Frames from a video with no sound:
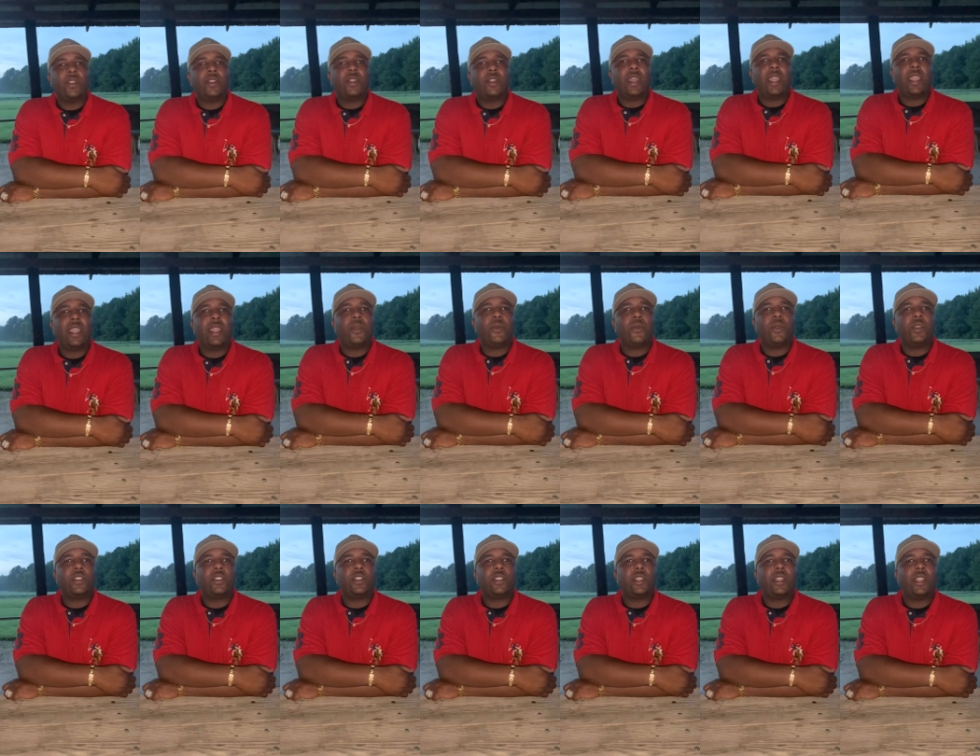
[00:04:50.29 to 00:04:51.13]
thing,
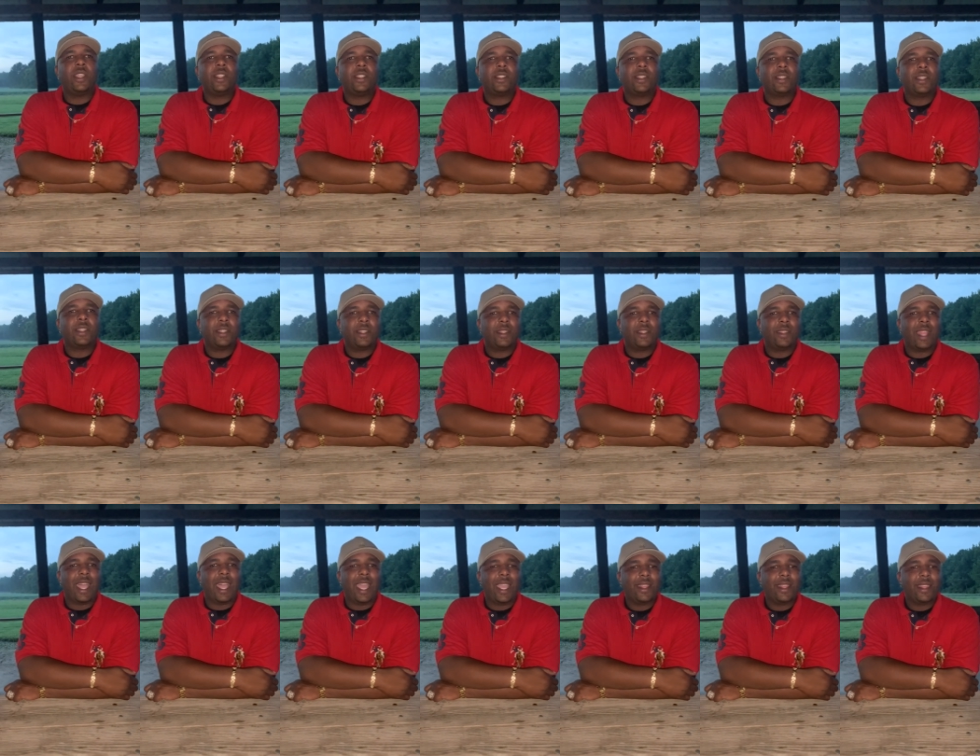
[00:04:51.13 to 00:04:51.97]
which is
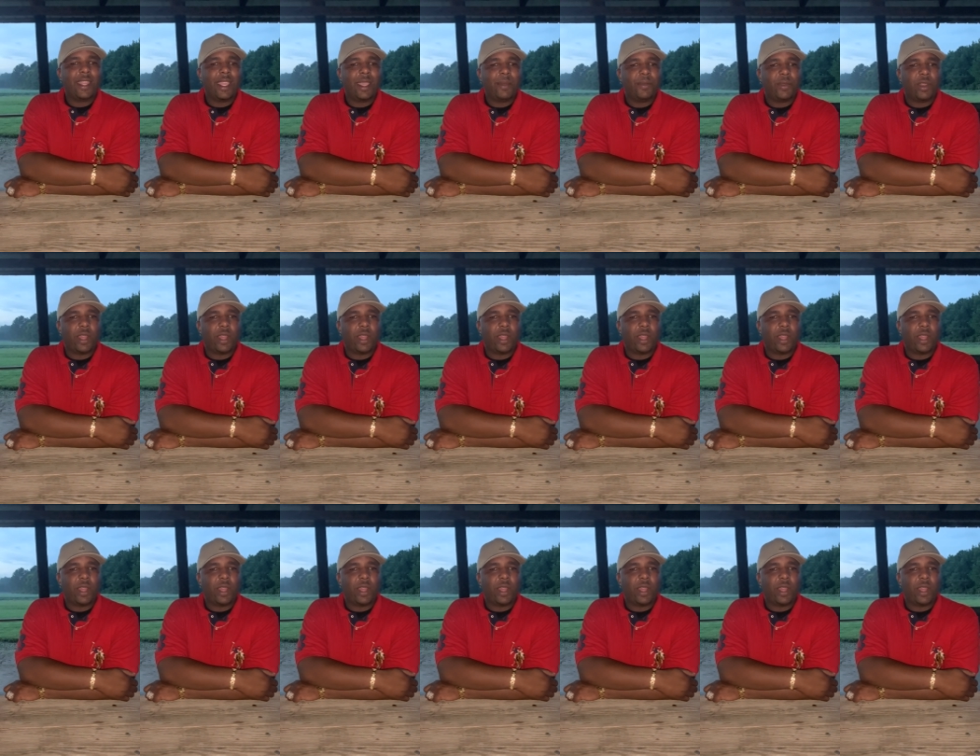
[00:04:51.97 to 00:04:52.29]
like that,